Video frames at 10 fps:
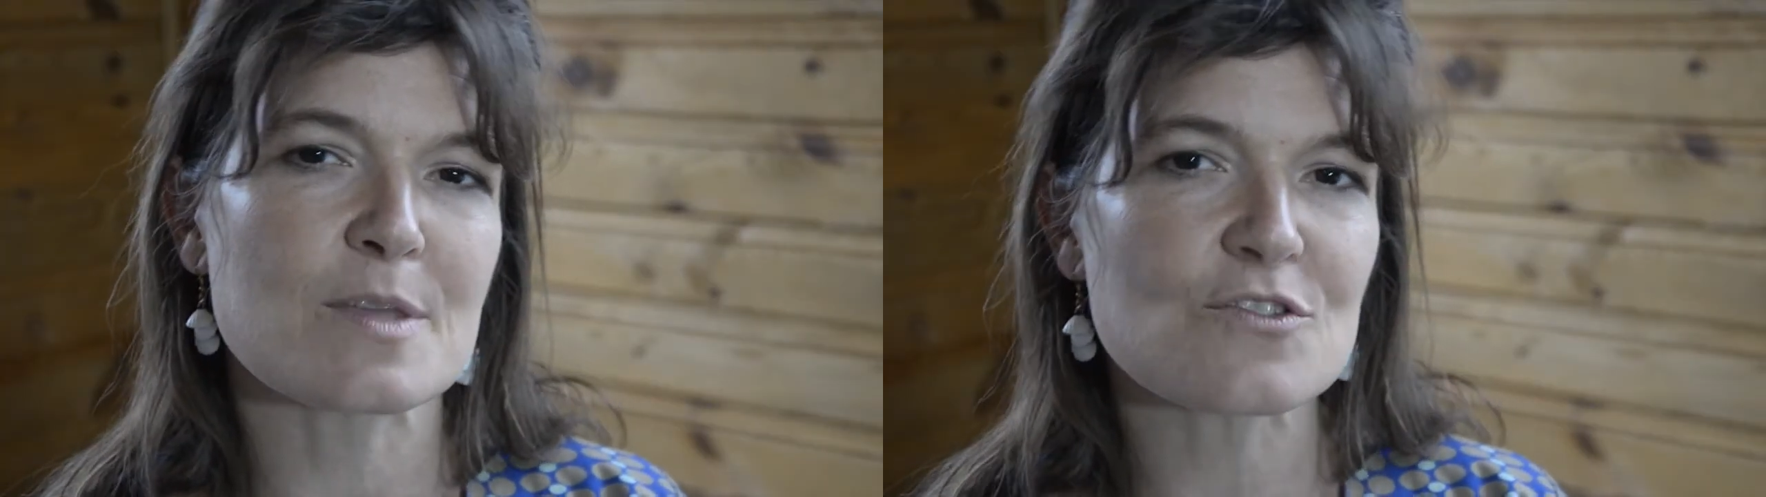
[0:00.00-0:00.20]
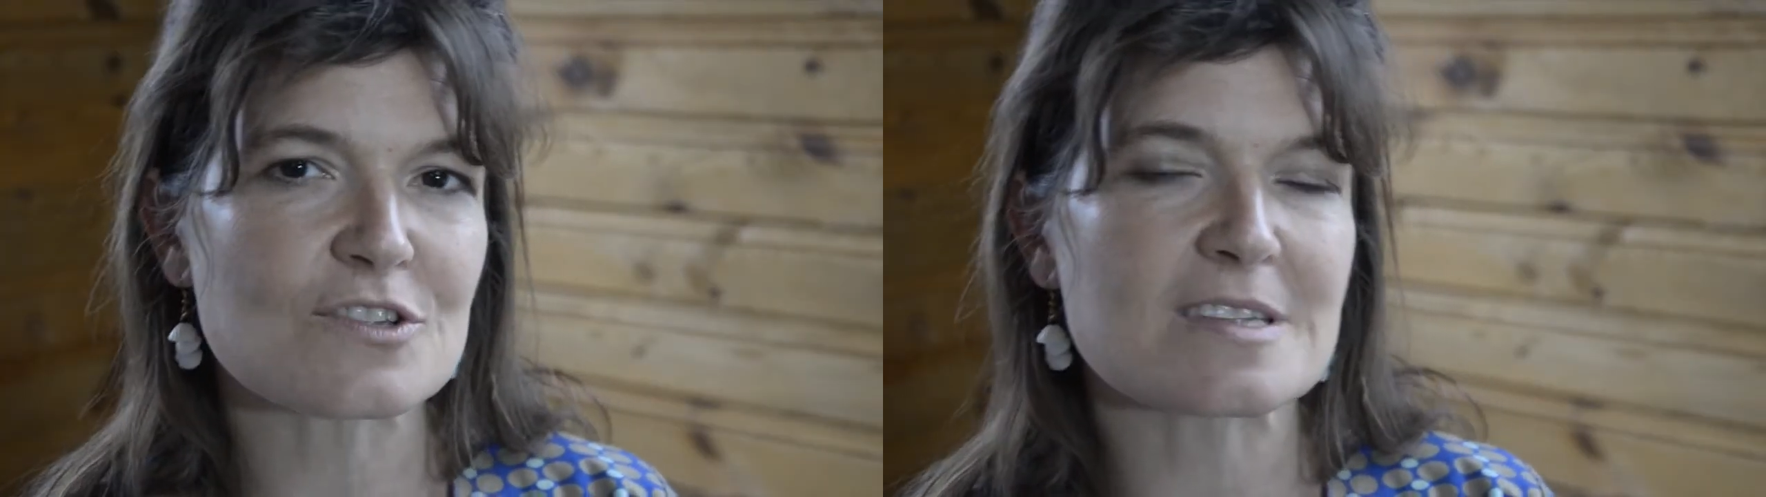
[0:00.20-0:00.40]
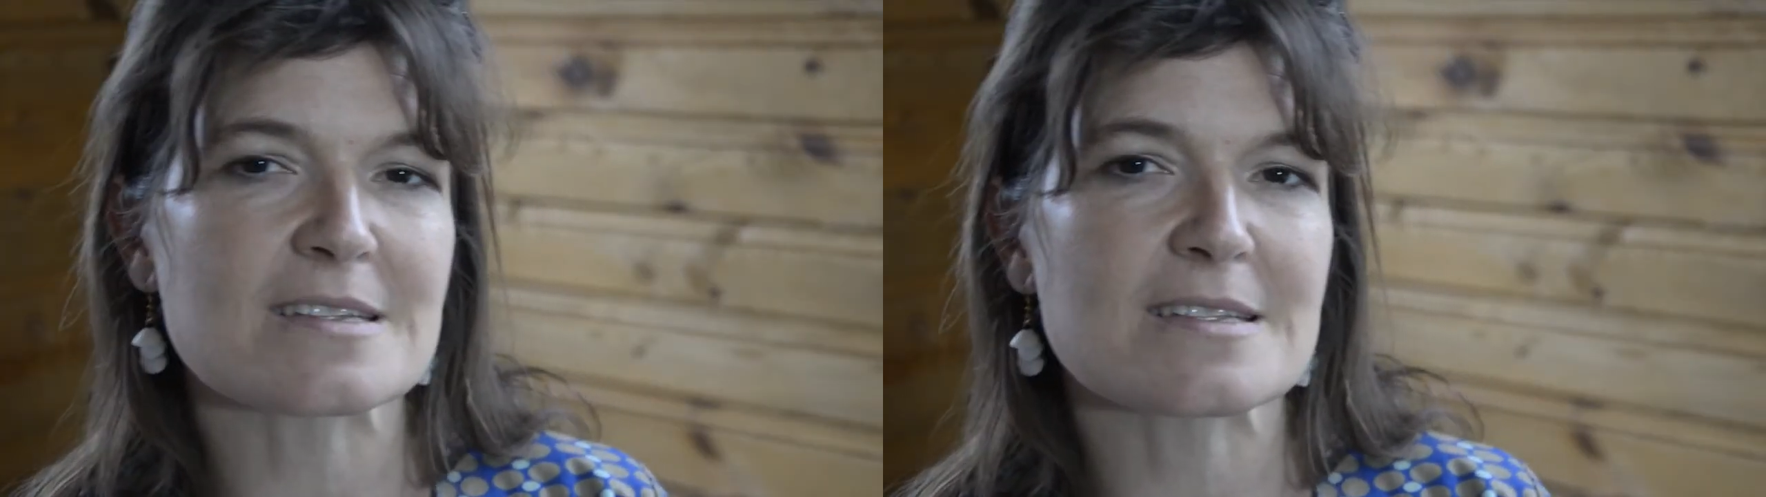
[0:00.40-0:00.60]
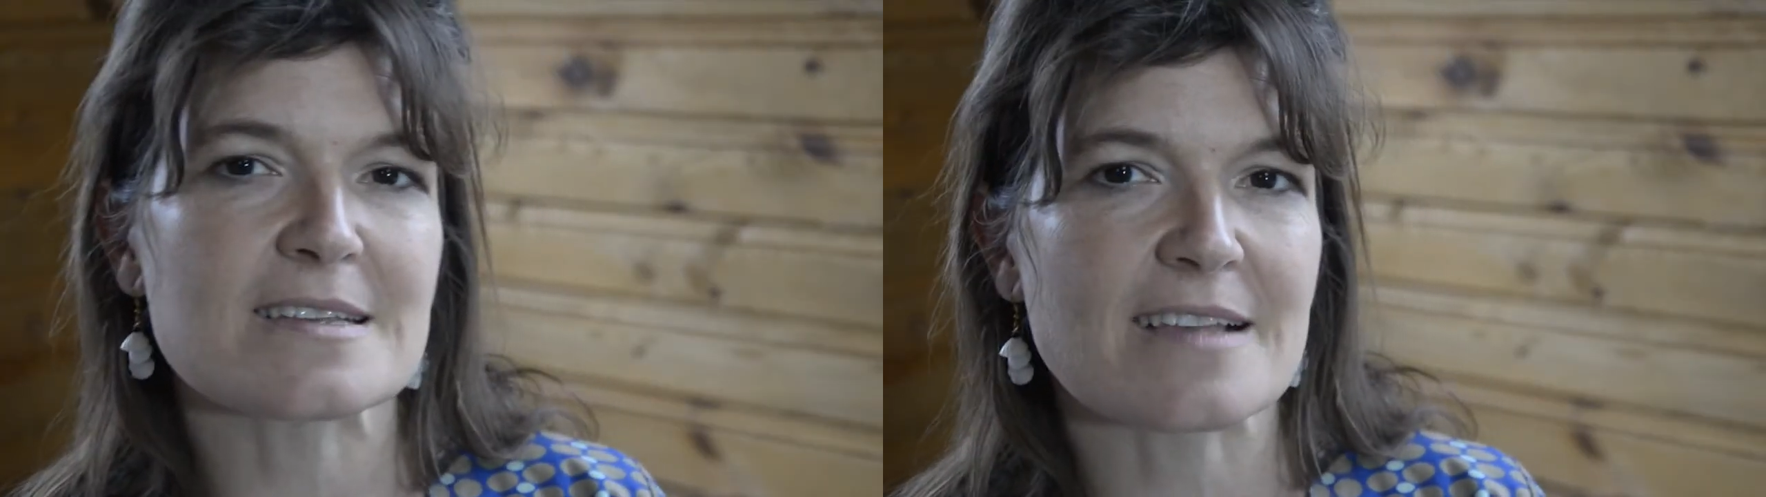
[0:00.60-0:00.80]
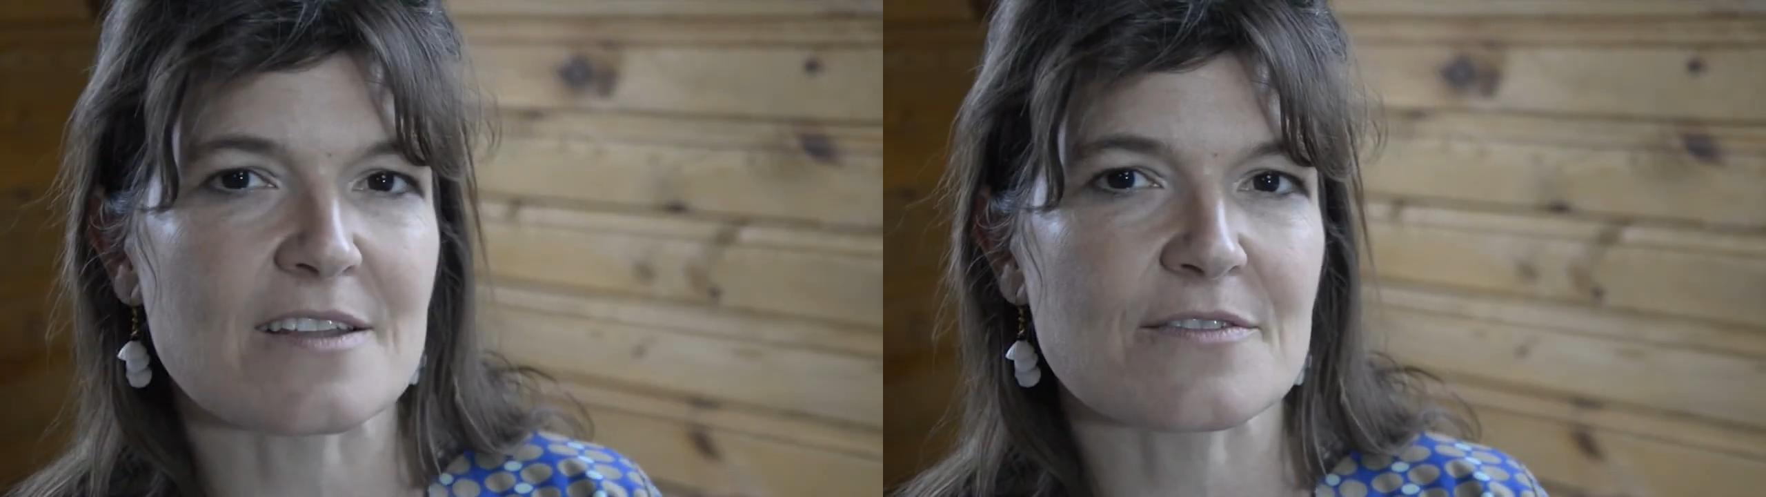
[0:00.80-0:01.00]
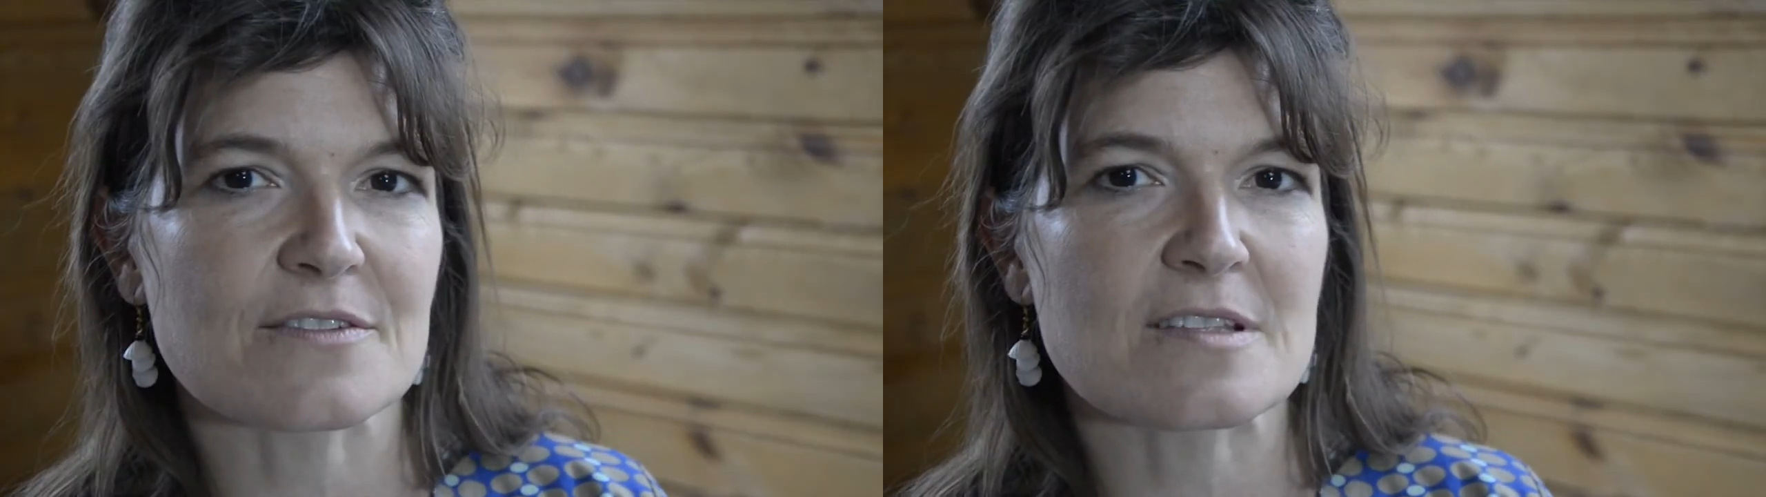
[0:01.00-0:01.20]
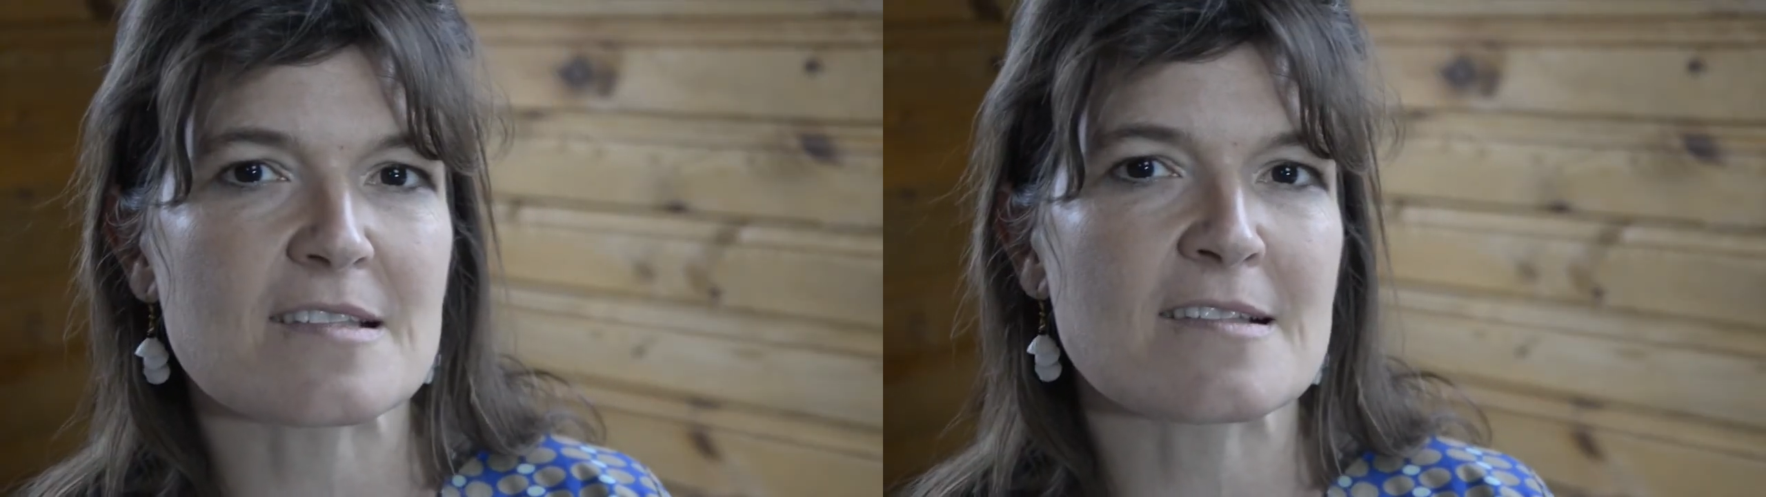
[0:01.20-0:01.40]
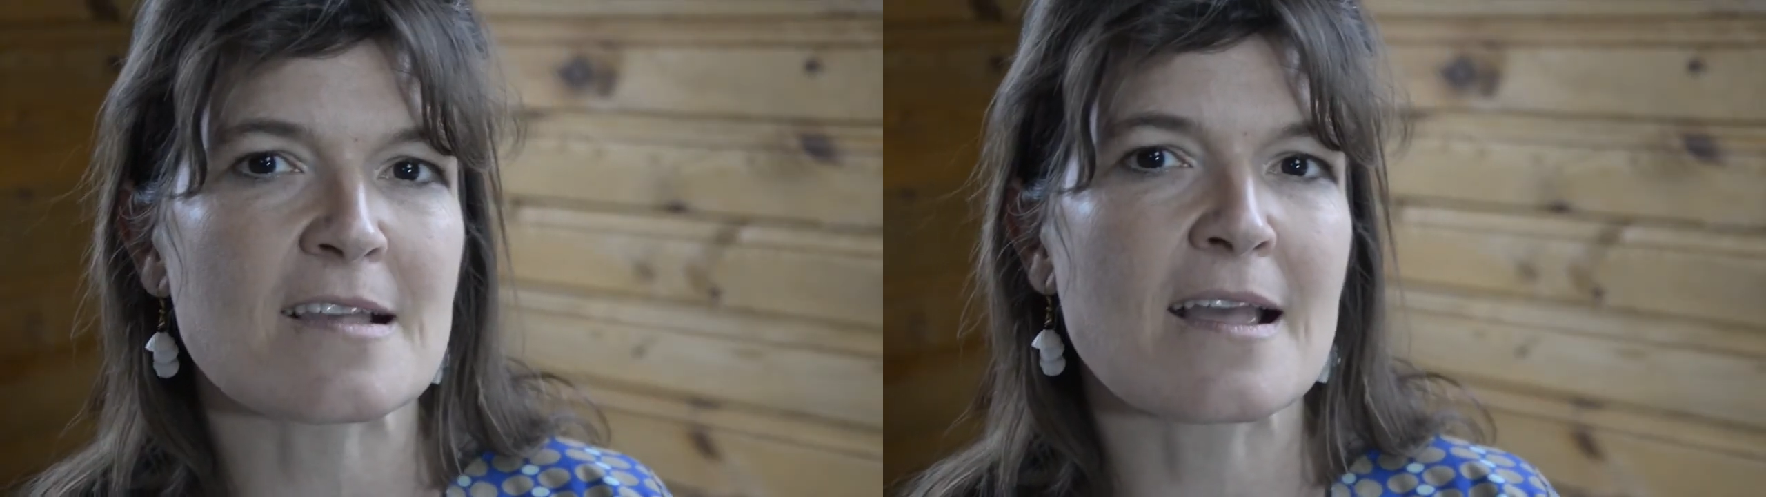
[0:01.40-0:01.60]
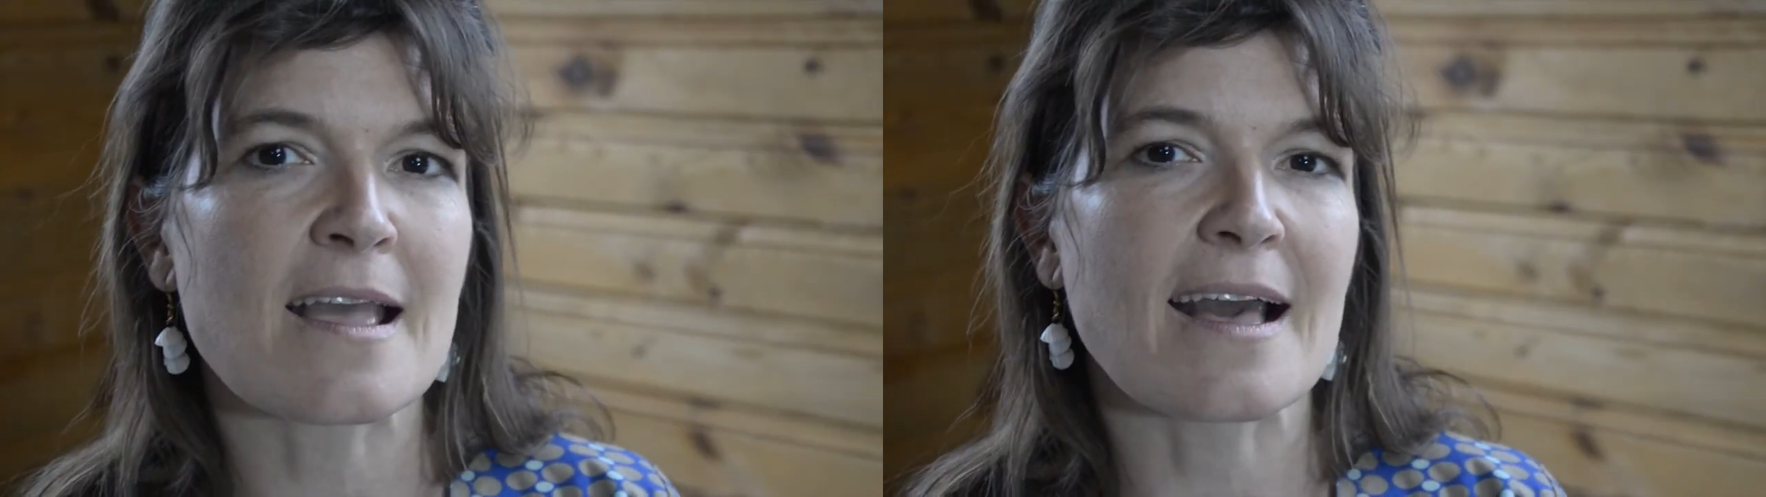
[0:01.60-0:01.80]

interested in these elephants